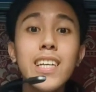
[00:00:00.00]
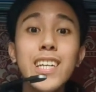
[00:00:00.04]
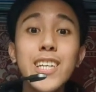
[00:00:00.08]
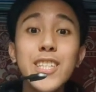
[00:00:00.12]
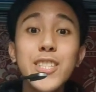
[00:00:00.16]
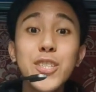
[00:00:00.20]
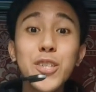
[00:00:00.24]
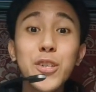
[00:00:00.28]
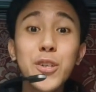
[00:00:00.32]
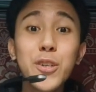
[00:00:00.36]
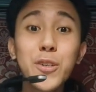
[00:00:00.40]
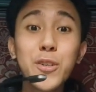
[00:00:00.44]

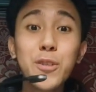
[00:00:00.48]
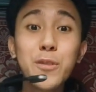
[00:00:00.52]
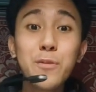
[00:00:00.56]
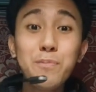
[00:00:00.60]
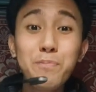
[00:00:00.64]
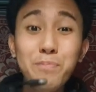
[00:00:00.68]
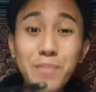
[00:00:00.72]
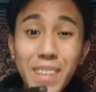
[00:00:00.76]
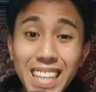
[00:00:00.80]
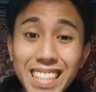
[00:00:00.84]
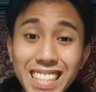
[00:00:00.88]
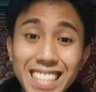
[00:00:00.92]
So
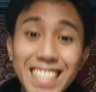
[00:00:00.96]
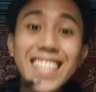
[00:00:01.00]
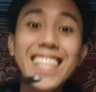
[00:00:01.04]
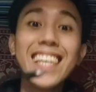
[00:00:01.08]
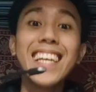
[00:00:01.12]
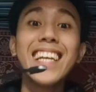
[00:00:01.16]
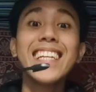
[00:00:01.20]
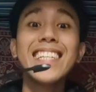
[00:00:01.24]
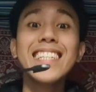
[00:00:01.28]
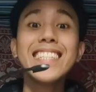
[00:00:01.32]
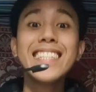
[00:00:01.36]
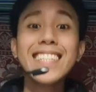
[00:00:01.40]

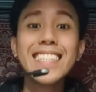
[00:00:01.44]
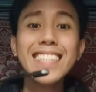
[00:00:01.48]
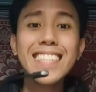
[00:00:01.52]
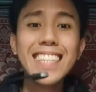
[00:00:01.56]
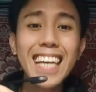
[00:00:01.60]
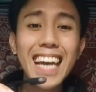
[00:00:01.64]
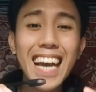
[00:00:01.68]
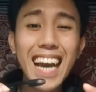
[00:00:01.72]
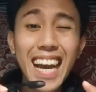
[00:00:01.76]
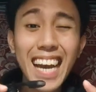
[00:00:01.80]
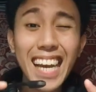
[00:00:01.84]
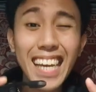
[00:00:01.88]
basically,
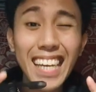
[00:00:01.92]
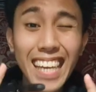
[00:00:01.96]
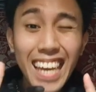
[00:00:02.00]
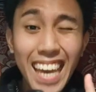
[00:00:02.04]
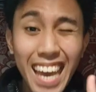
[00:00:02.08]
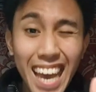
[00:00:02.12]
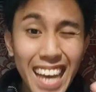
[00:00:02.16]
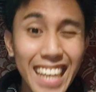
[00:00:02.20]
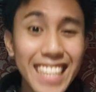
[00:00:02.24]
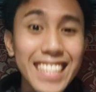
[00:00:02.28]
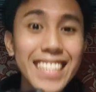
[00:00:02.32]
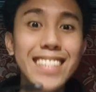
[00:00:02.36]
I
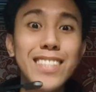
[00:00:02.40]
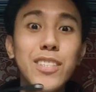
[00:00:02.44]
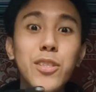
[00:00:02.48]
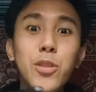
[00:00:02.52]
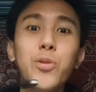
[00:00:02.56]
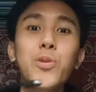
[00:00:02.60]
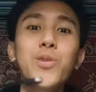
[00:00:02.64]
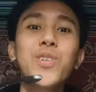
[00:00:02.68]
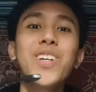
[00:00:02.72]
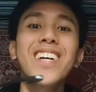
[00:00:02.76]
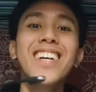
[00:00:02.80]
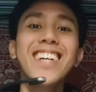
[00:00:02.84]
had
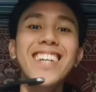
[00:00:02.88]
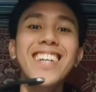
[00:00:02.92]
to.